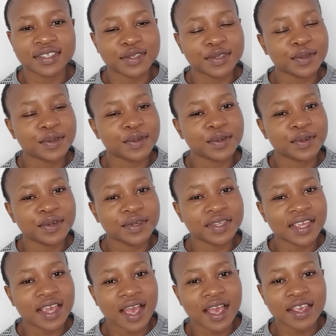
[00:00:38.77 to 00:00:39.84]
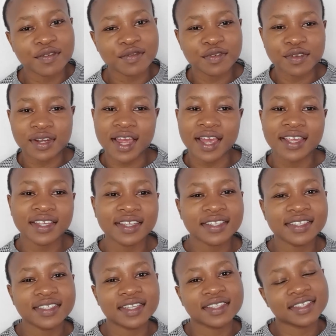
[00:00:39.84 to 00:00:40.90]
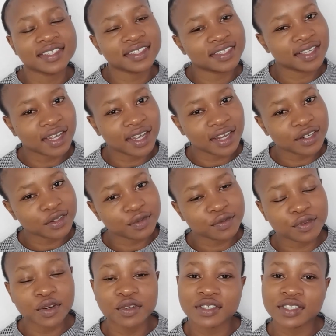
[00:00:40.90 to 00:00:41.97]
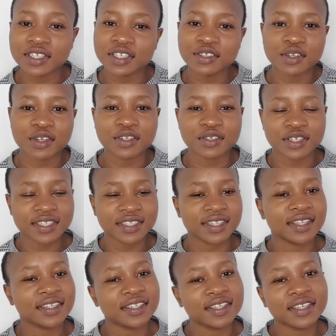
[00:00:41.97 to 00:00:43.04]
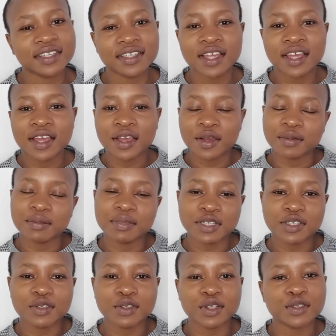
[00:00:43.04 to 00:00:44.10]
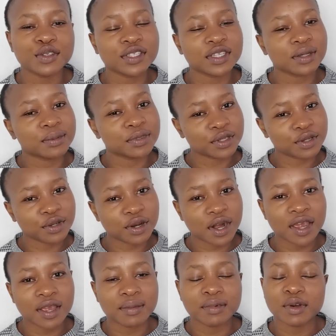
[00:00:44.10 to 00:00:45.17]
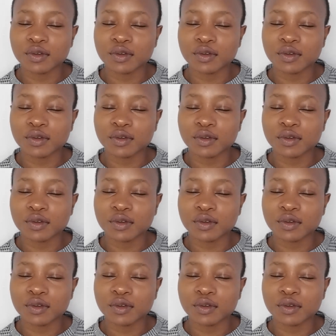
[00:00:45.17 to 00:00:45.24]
So yeah, if you like it and this is the kind of content you're interested in, be sure to subscribe.